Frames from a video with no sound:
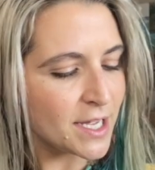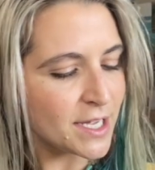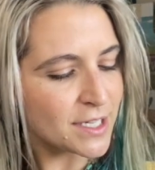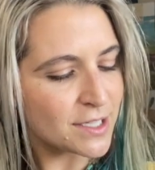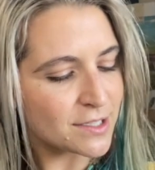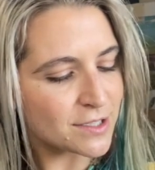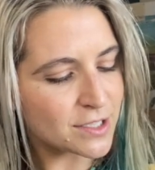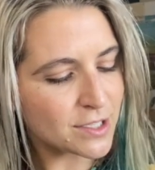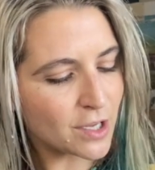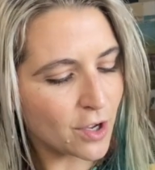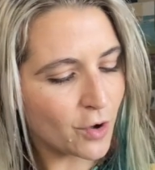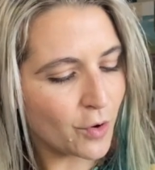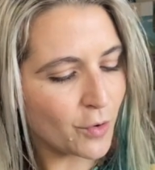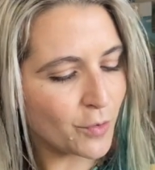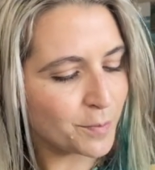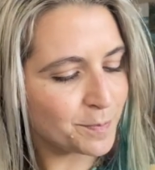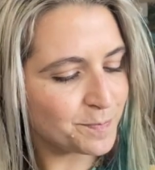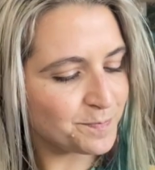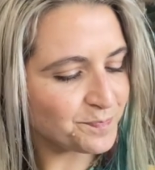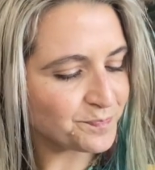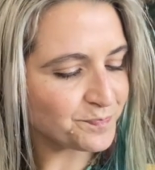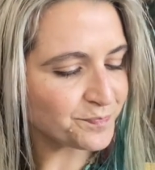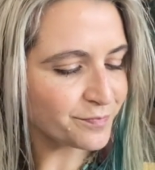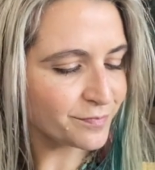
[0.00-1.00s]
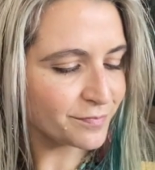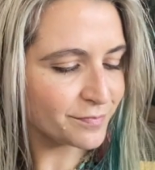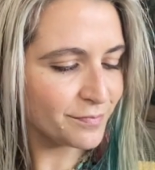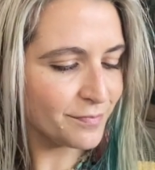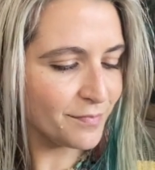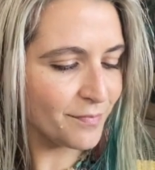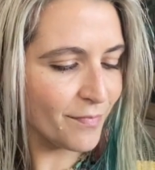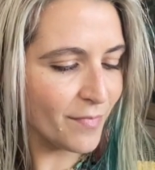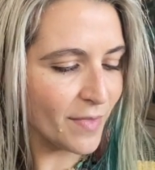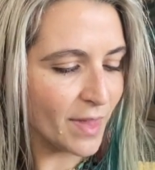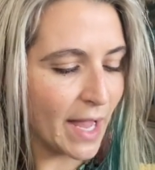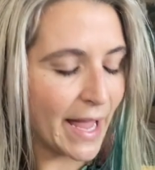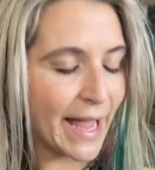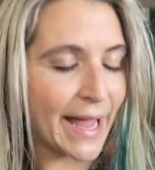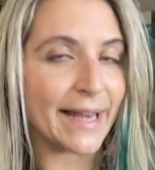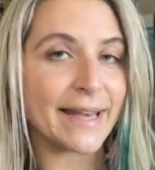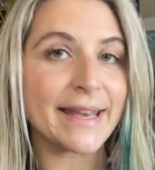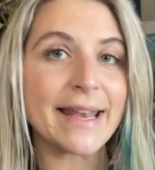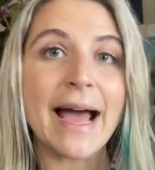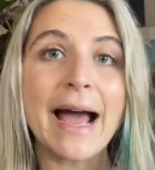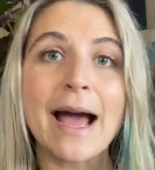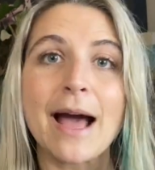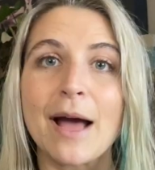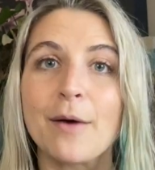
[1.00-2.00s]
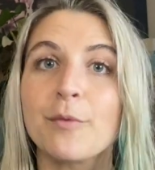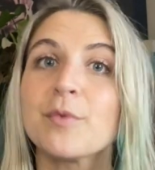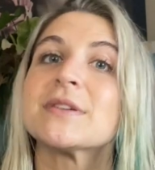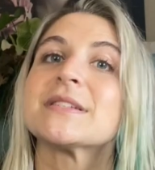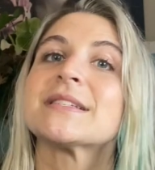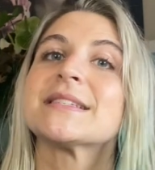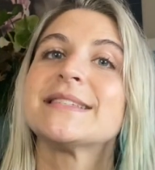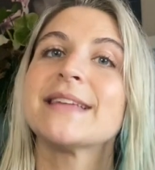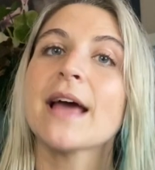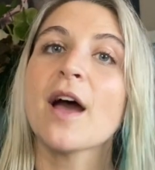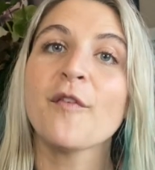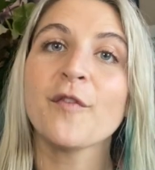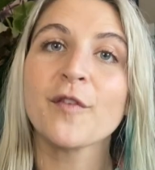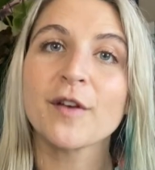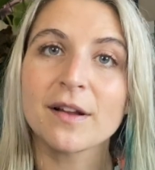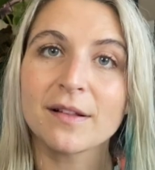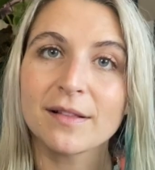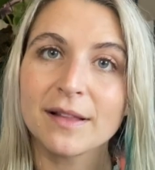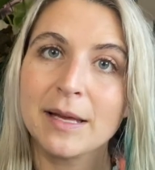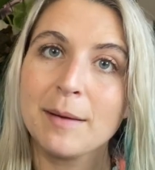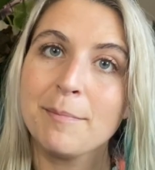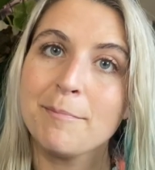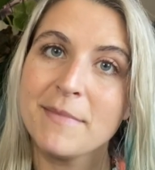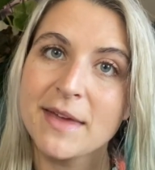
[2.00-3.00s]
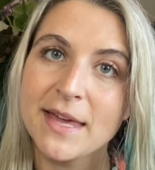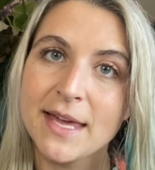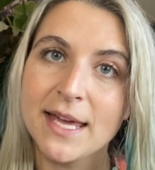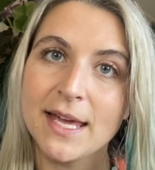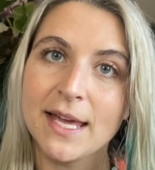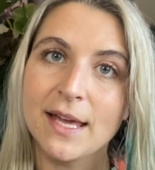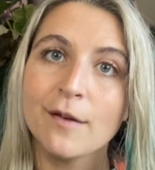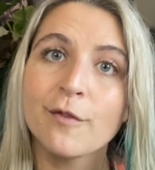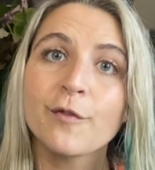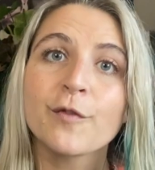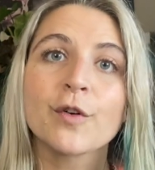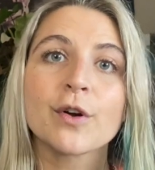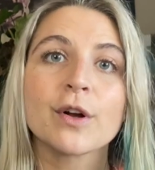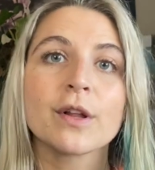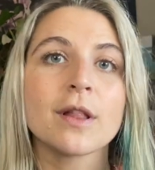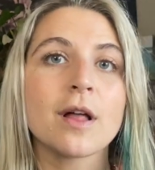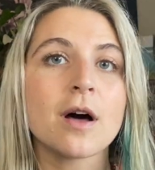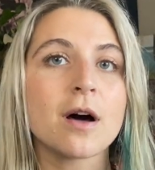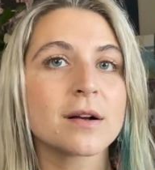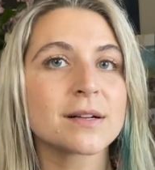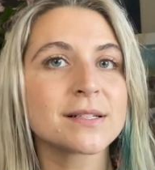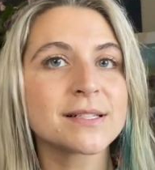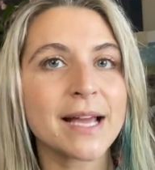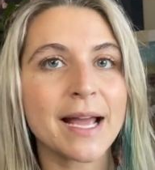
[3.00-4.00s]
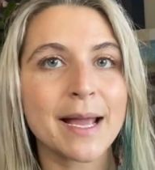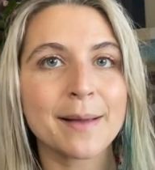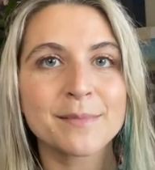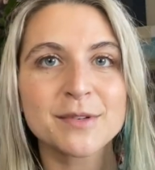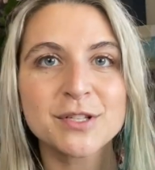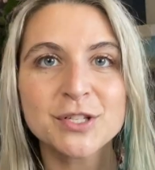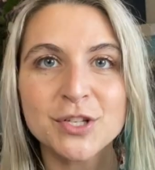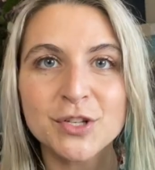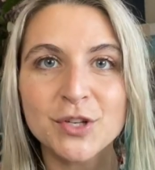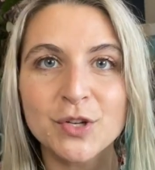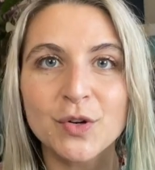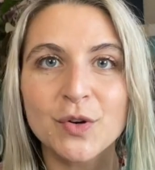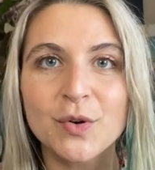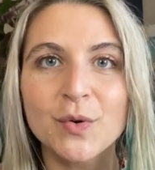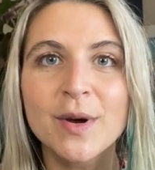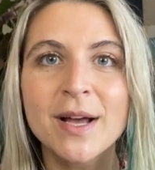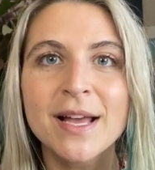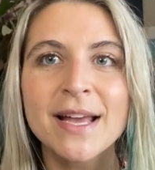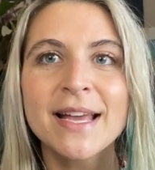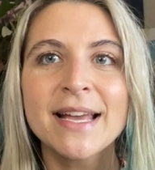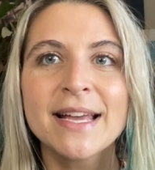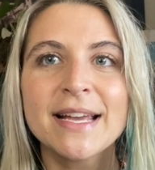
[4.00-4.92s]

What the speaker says: So and that was definitely me for a long time too,